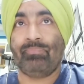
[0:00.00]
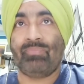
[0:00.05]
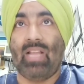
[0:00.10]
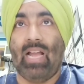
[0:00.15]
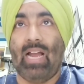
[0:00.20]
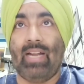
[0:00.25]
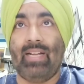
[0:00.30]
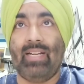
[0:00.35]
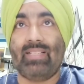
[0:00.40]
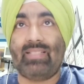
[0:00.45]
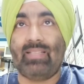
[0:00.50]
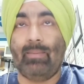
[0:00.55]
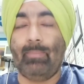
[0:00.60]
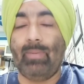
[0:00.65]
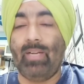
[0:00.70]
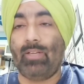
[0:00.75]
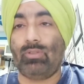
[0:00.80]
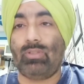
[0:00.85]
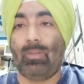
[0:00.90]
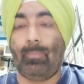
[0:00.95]
And
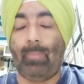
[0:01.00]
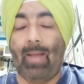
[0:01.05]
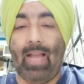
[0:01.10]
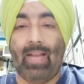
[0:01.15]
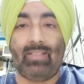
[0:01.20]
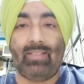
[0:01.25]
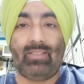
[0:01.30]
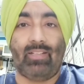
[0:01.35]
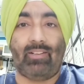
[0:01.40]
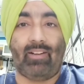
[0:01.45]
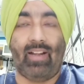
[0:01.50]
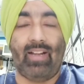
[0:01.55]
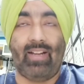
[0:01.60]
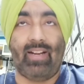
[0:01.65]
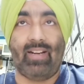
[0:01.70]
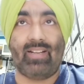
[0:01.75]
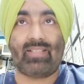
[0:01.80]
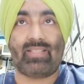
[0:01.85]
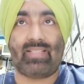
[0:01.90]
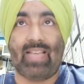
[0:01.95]
similar to the bank, the
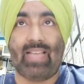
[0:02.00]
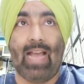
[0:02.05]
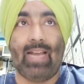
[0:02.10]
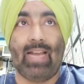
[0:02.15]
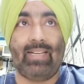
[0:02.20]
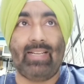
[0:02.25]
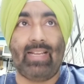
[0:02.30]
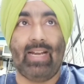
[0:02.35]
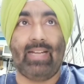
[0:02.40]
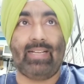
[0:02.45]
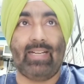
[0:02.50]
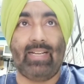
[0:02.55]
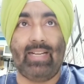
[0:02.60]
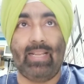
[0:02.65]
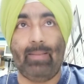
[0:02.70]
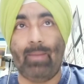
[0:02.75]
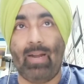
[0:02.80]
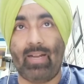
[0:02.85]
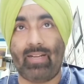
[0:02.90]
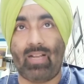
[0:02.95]
traders can get a
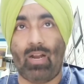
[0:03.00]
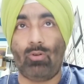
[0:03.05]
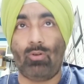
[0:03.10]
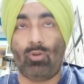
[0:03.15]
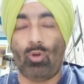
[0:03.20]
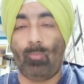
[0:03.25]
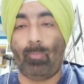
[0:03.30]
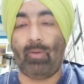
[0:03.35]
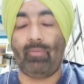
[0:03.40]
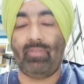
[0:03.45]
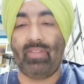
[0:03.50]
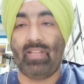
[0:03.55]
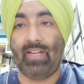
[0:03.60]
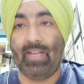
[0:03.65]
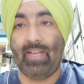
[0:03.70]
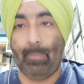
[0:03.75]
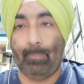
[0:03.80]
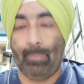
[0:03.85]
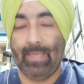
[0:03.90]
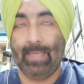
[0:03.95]
Demat account opened with a
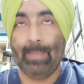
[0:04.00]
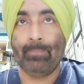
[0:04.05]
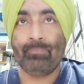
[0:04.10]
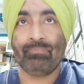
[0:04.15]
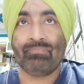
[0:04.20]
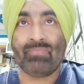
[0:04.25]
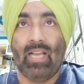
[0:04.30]
DP